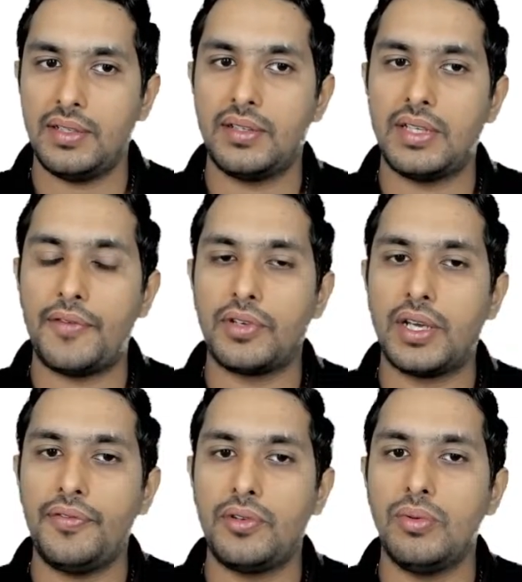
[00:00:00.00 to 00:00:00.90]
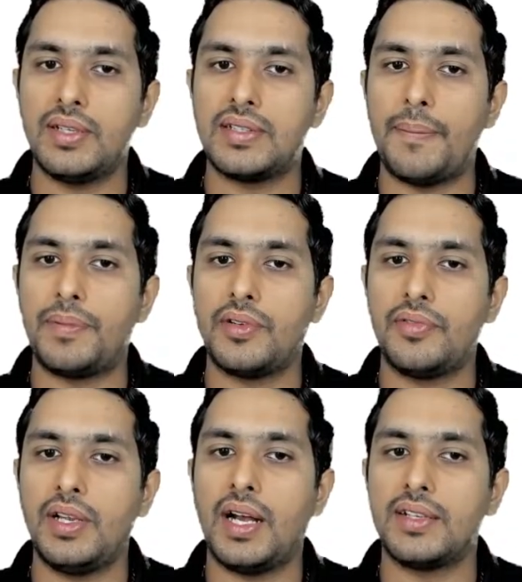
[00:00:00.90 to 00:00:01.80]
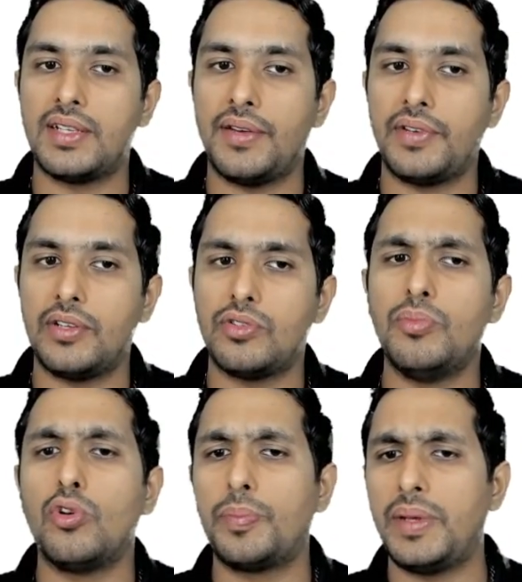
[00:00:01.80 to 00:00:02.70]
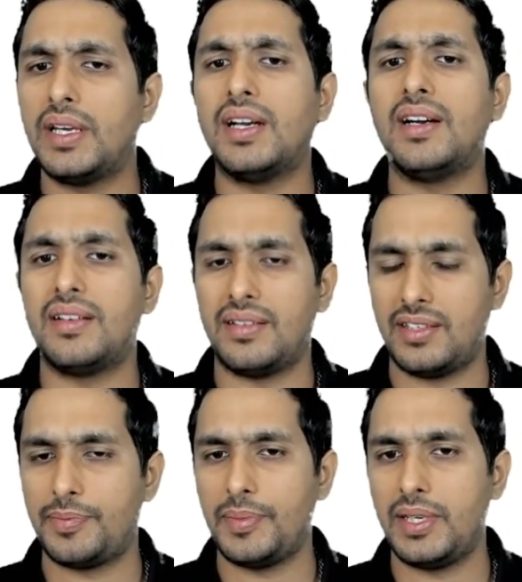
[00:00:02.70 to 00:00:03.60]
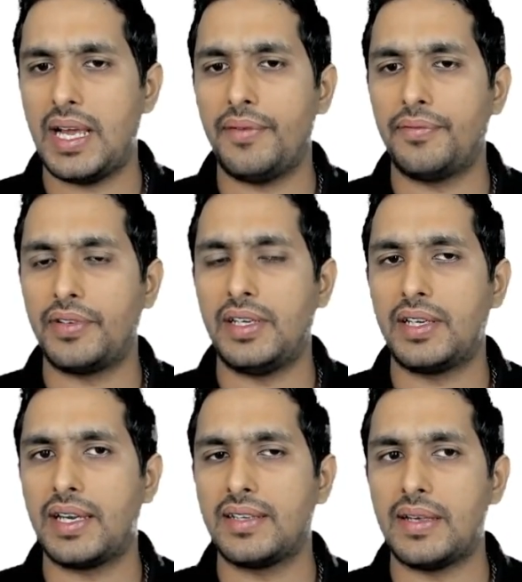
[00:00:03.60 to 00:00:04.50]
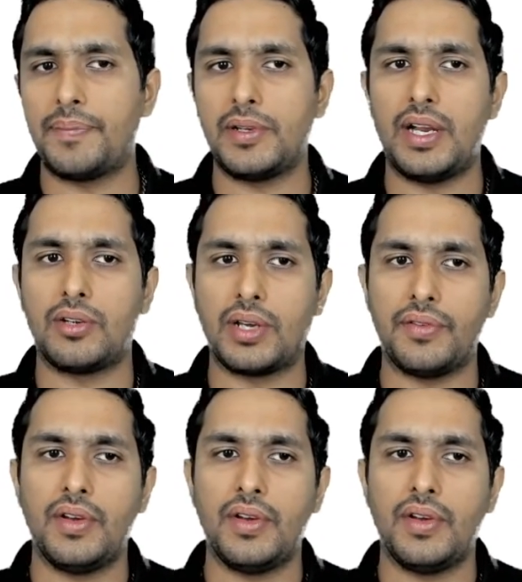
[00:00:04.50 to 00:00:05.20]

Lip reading: You have to give two examples of the large dam failure. So Morbi ka isme dam failure ka example you have to give.